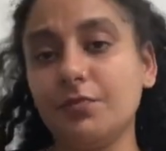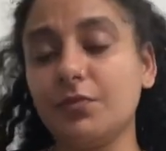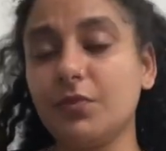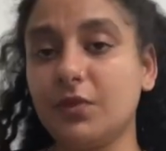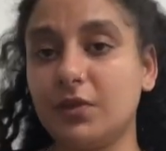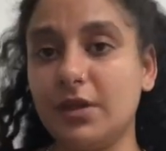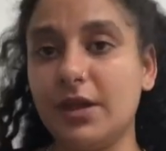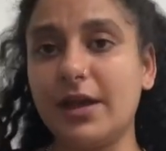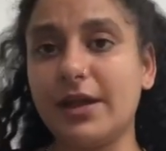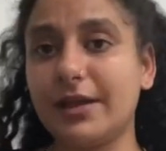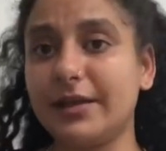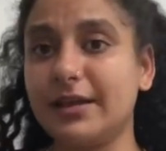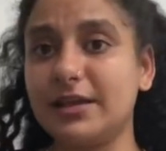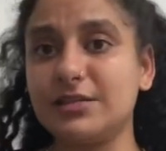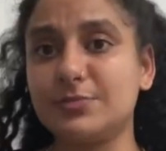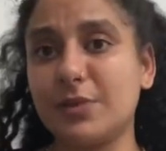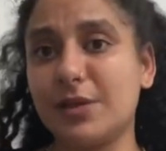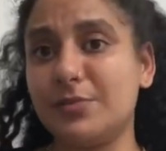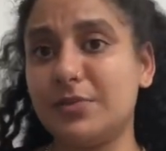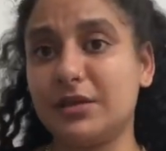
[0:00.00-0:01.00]
yeah, I guess
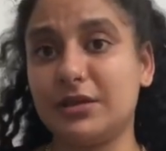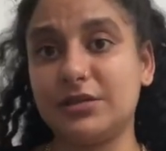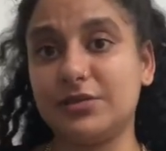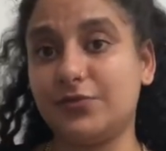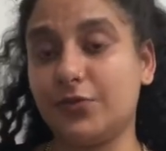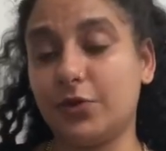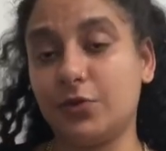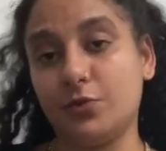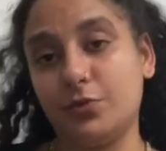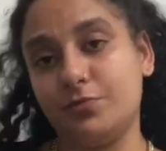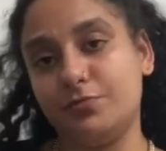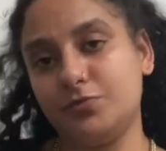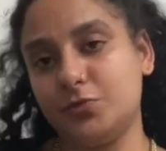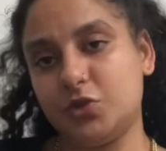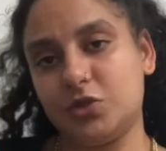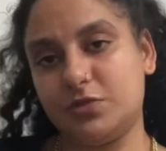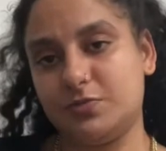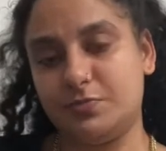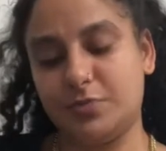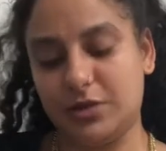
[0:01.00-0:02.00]
my biggest fear would
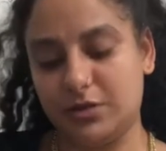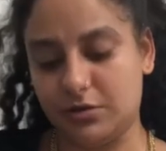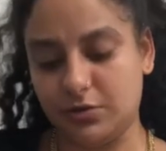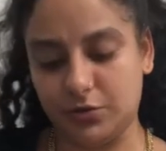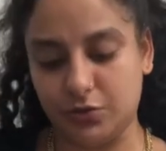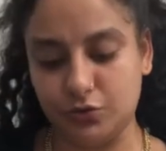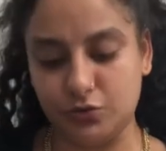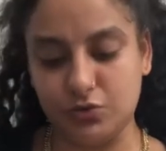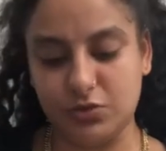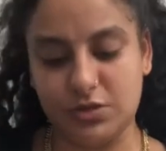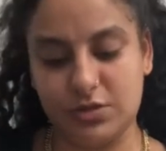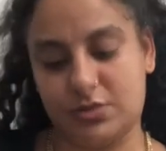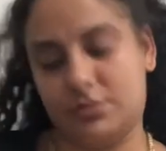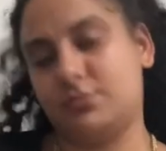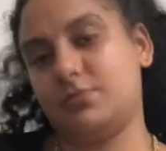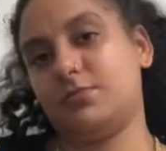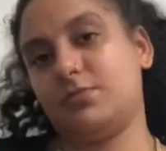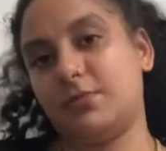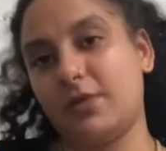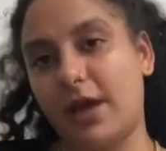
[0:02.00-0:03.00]
just be to lose
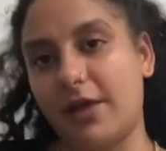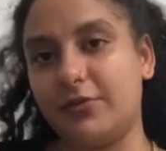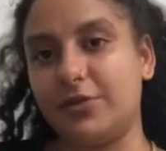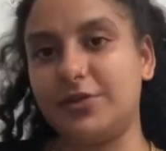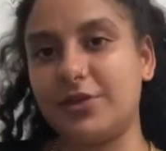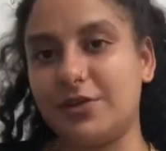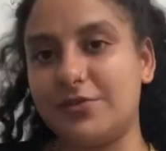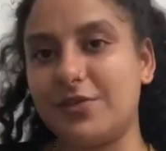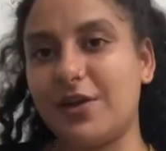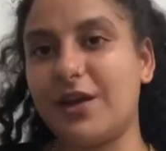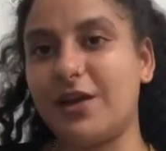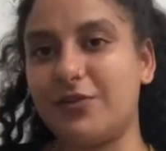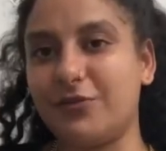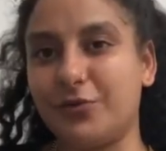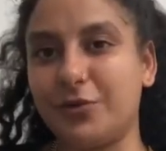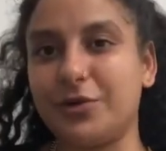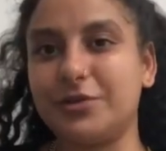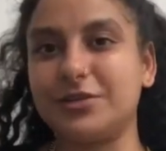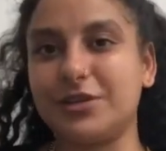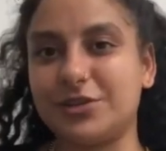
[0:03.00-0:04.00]
everything that I've
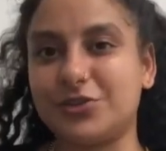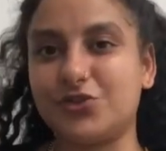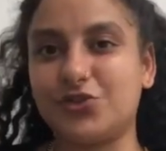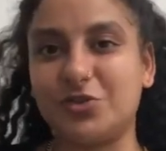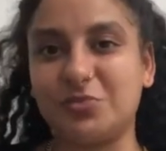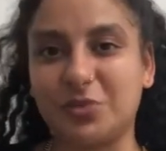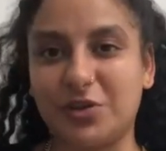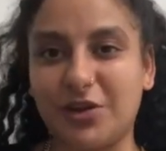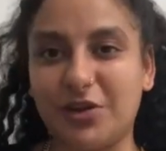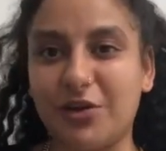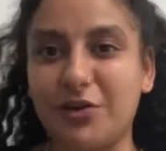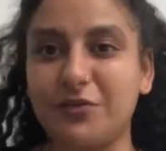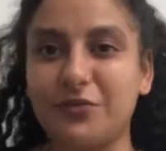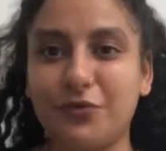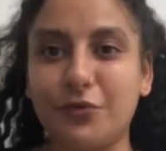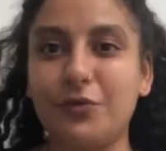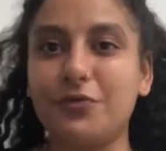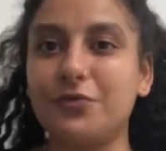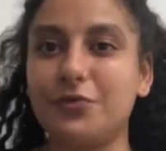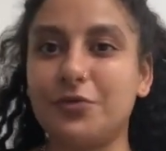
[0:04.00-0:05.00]
worked extremely hard
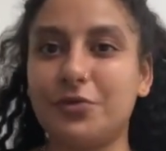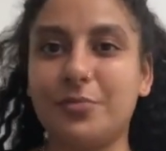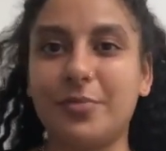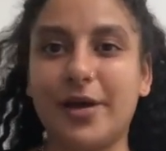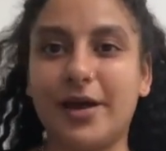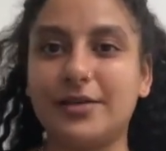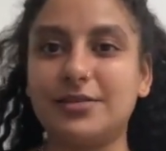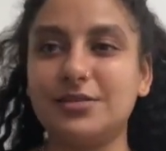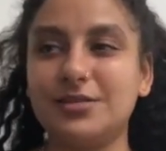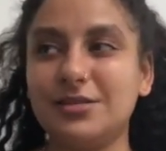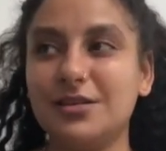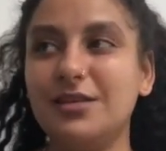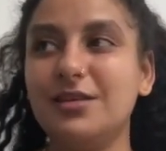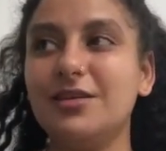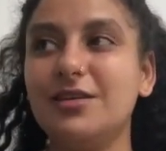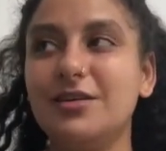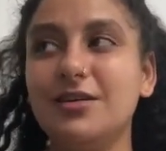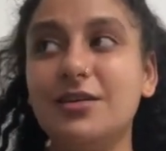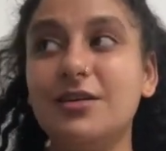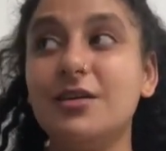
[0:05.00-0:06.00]
for the past,
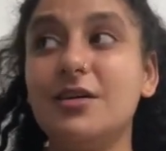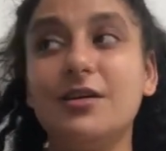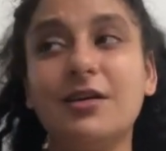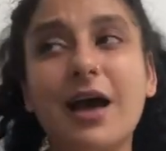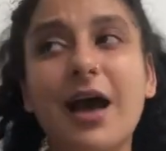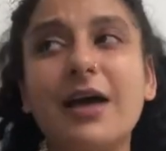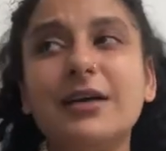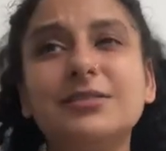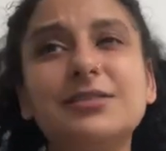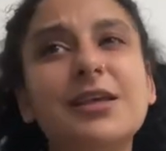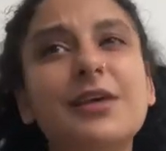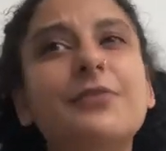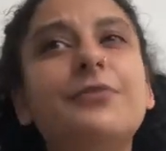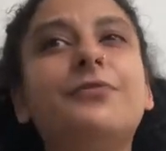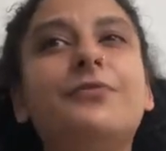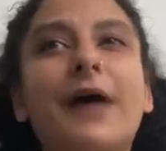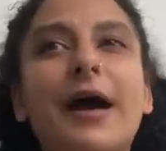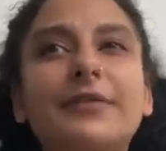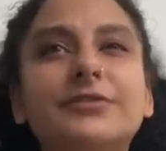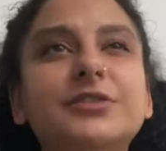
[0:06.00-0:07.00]
I'll say
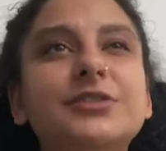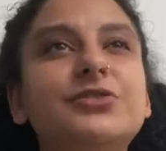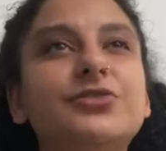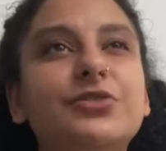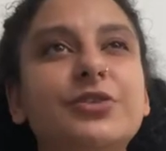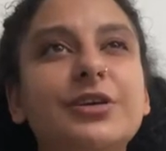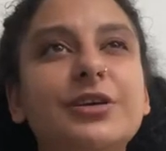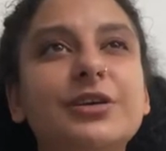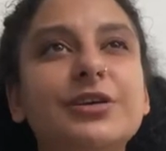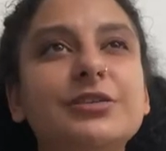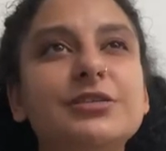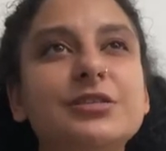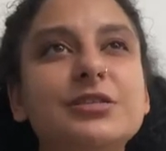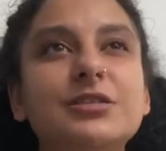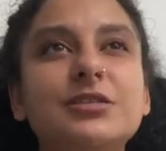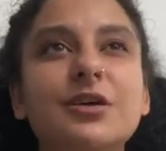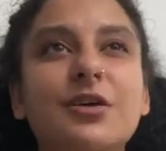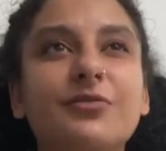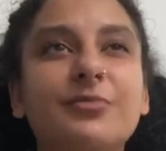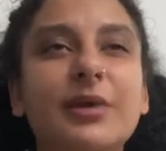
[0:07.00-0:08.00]
5 to 3 years
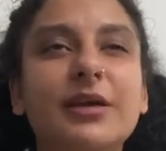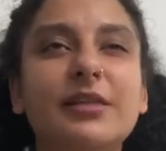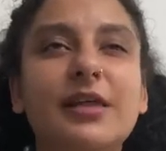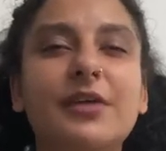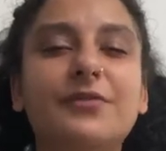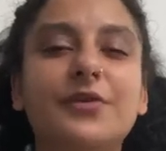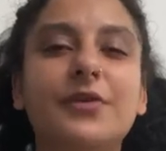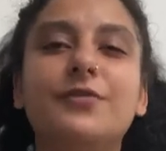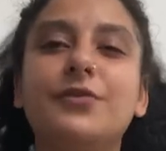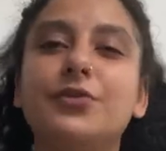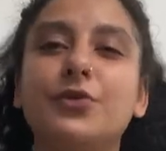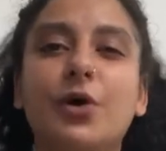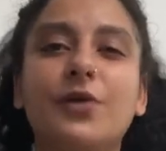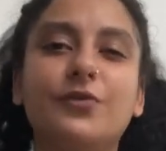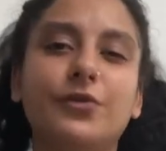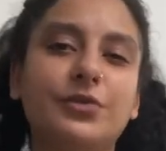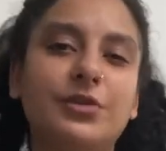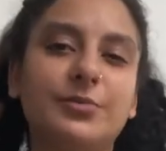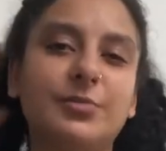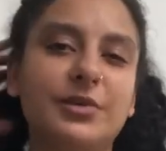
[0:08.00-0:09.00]
of my life, even though I've
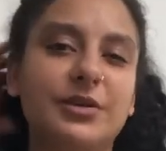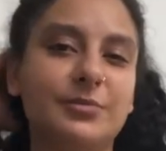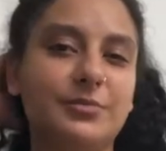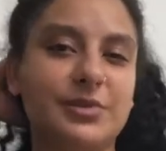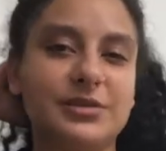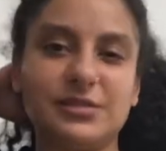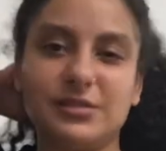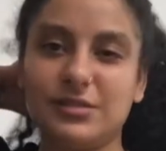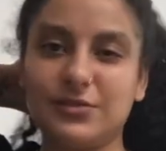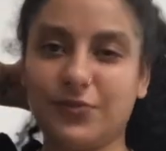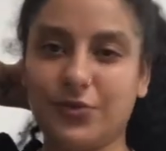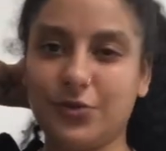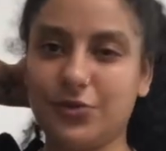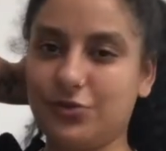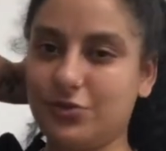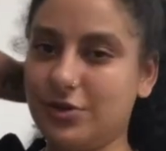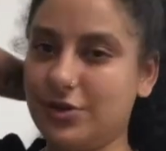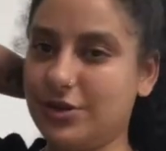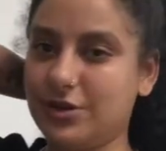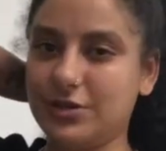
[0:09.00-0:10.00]
only been in business for 3
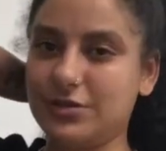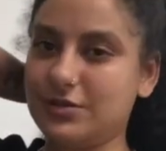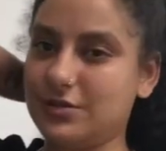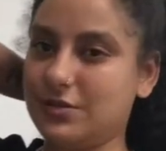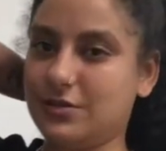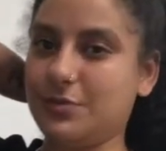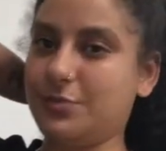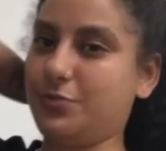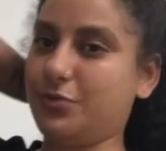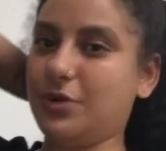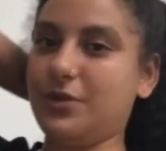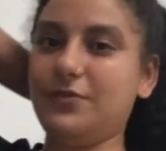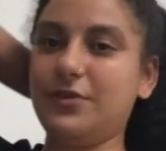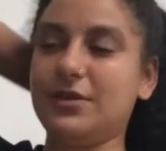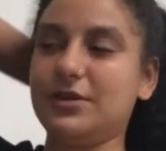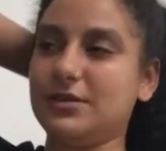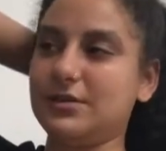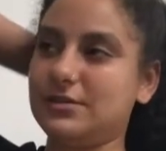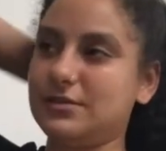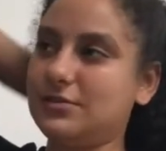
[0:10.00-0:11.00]
years. The
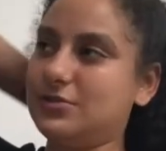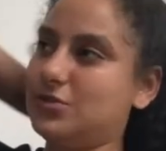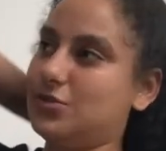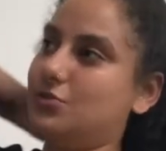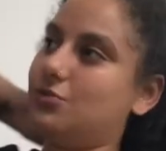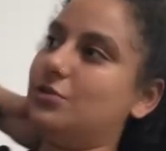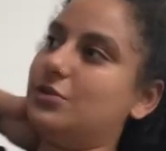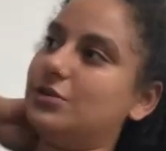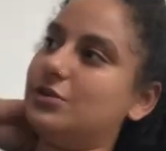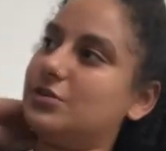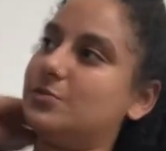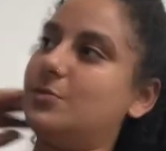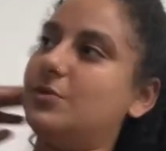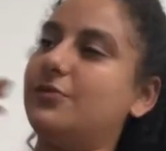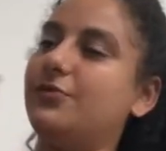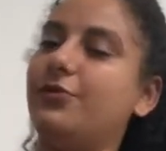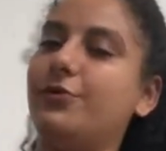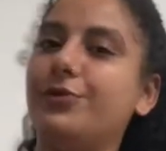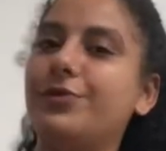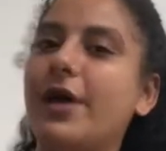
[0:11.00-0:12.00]
previous 2 years
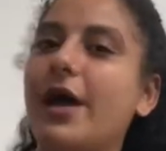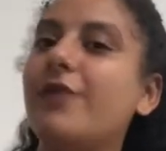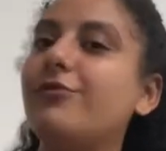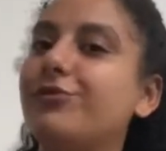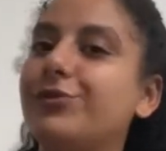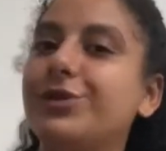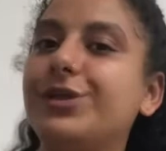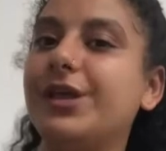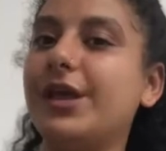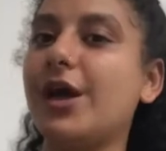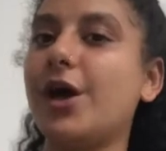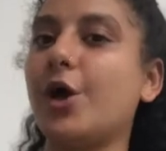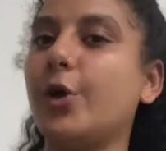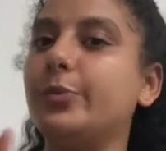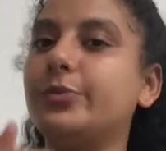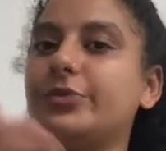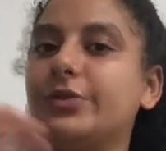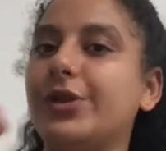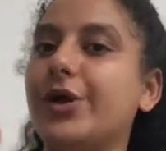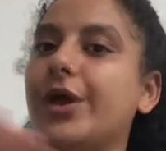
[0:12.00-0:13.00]
before that really
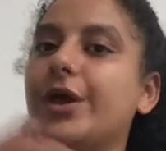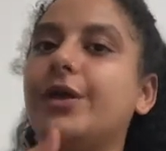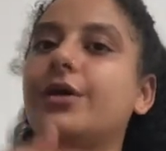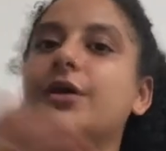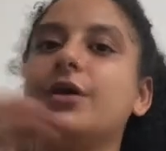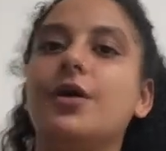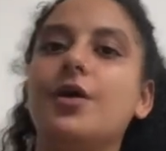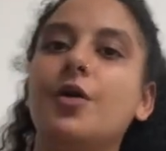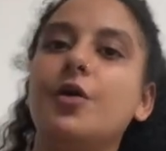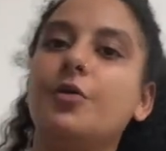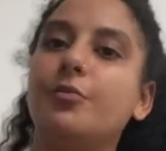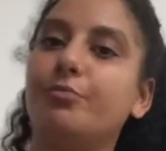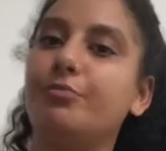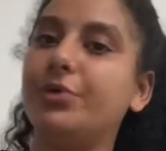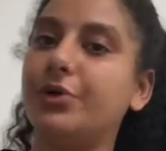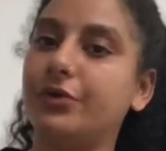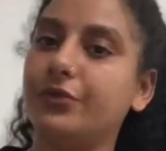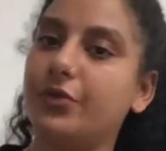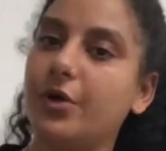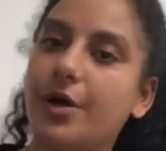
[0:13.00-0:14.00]
helped
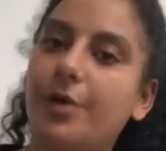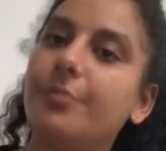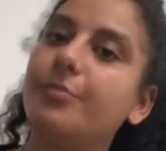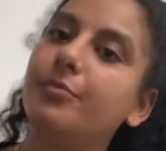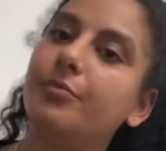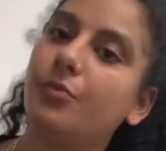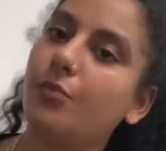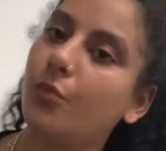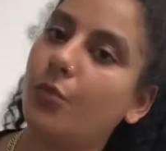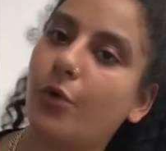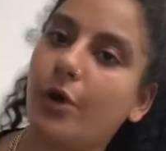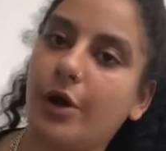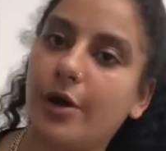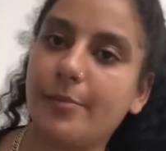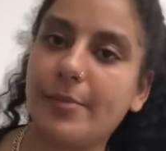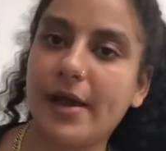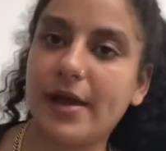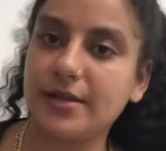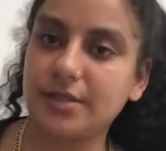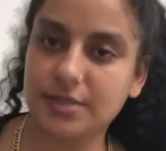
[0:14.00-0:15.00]
build up where I'm
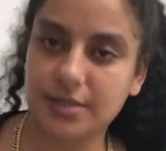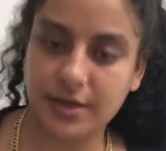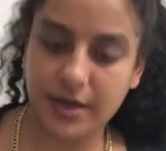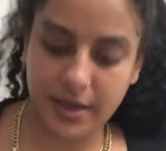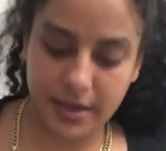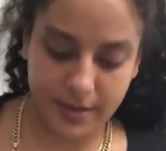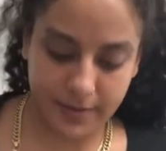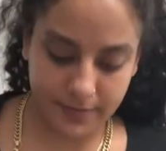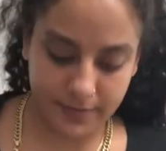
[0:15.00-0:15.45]
at today.